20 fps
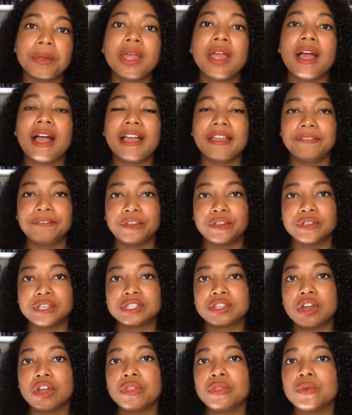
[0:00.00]
I focused
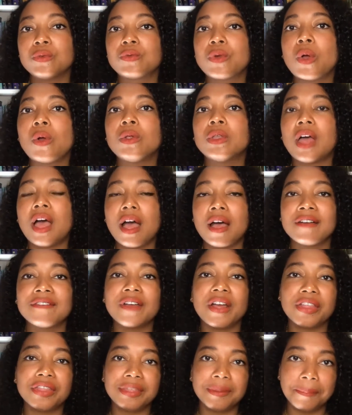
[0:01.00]
on the role of
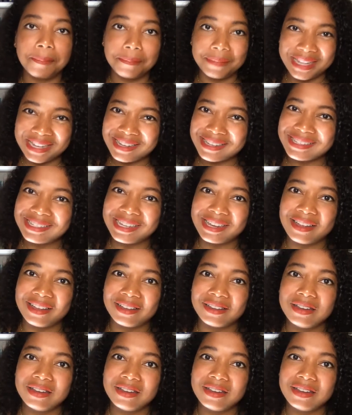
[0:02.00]
the media,